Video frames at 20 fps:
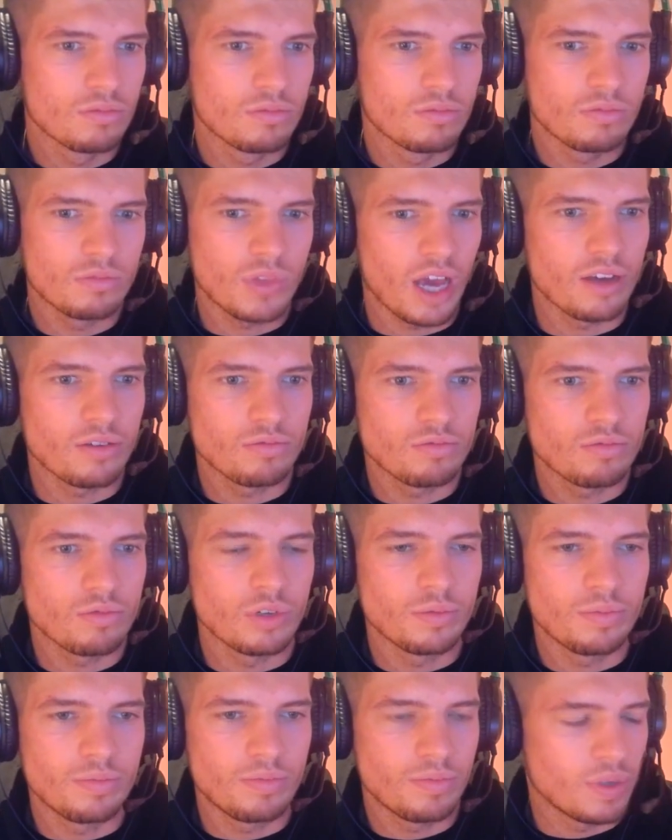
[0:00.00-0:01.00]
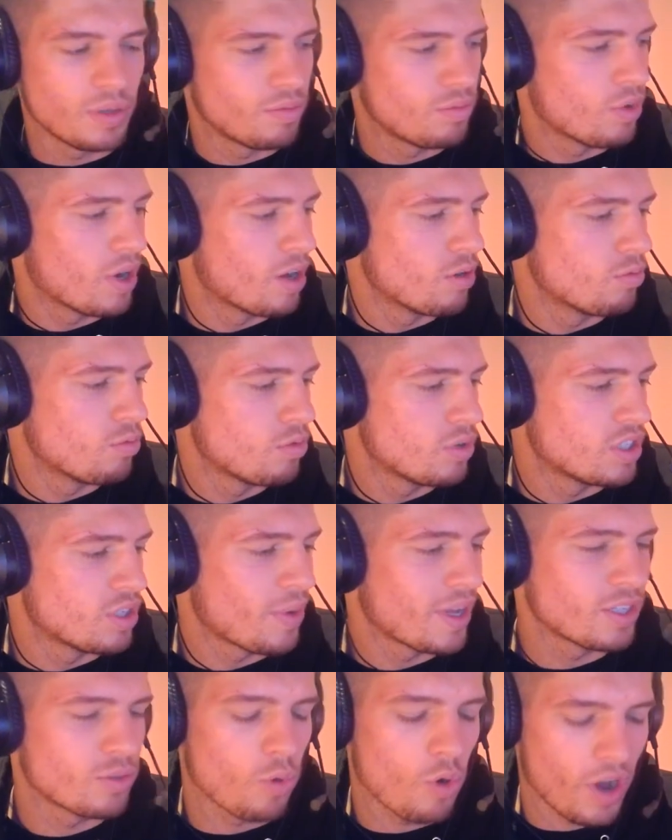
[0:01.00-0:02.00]
That would be, well, it
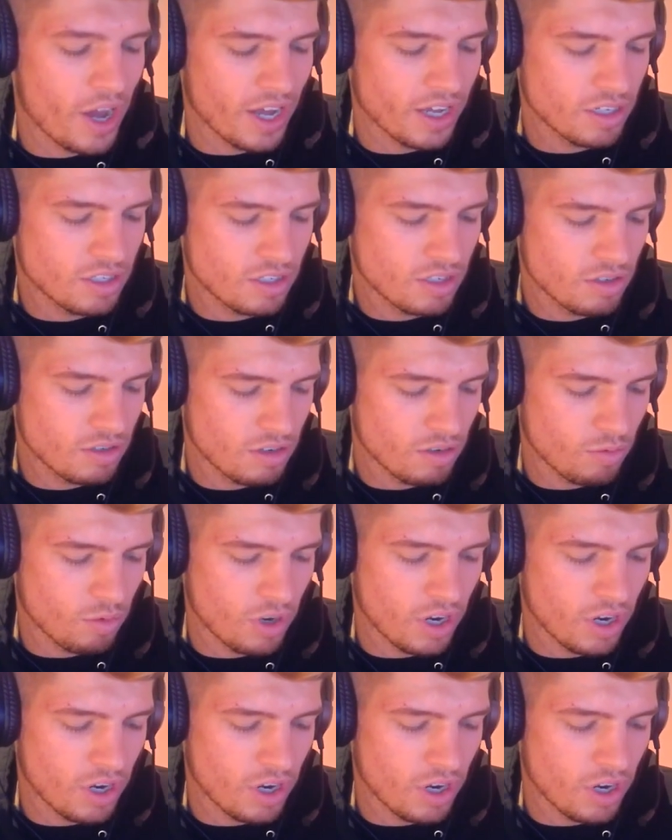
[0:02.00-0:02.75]
depends what ass, what